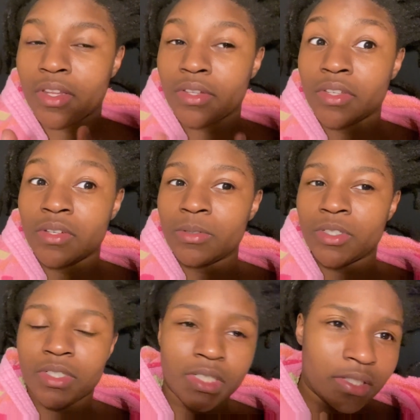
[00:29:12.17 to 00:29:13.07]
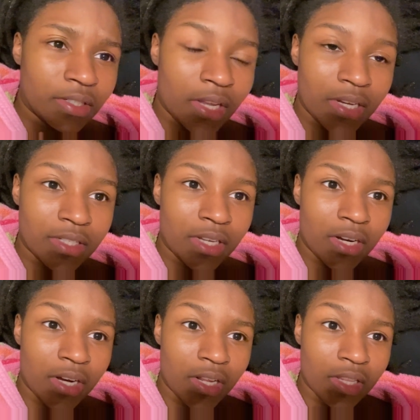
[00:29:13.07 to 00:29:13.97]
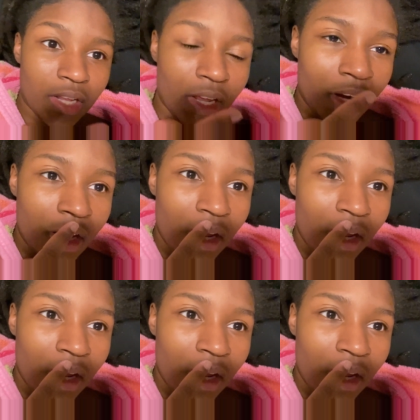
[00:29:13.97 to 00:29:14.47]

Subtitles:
the delusion is like setting in that.